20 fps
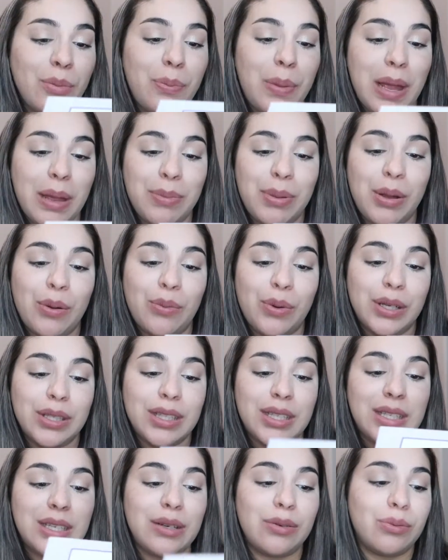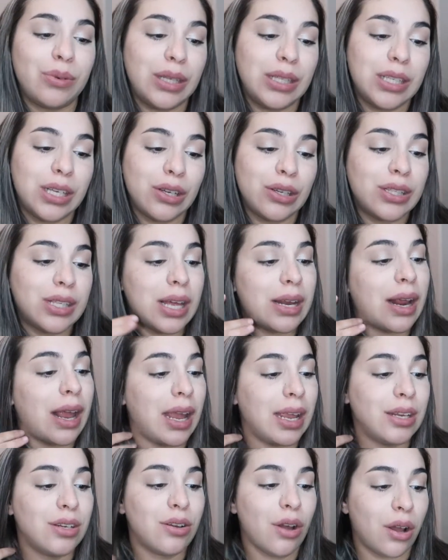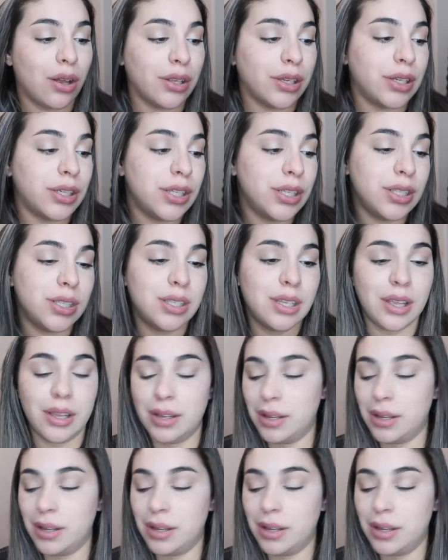little baby onesie retails at $8. Let's